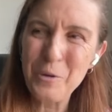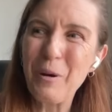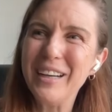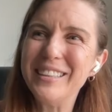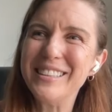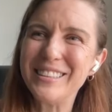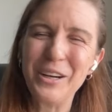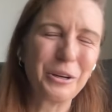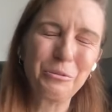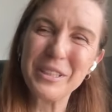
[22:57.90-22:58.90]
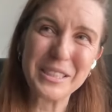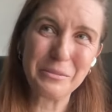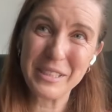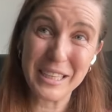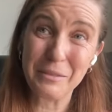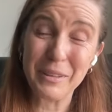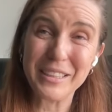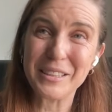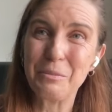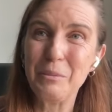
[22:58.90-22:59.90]
was, no, it wasn't a mistake
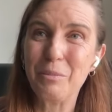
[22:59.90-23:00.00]
because of the